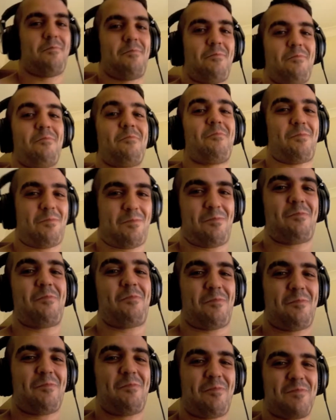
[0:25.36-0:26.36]
he's in the
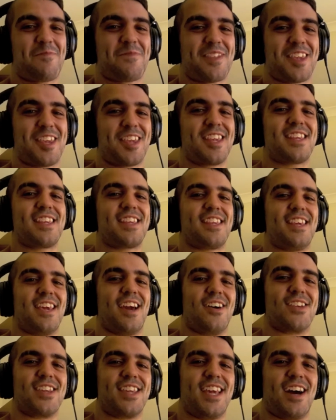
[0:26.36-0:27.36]
studio right now.
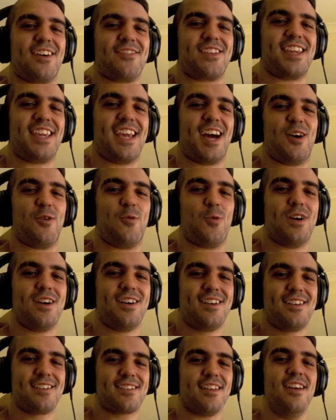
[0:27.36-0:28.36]
Yo, yo, yo.
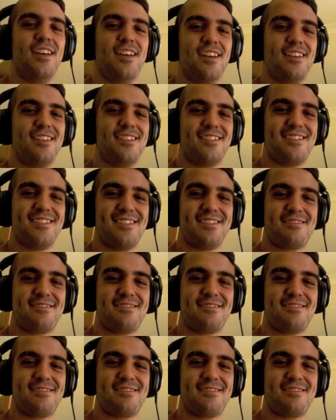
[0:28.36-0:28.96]
Putting down,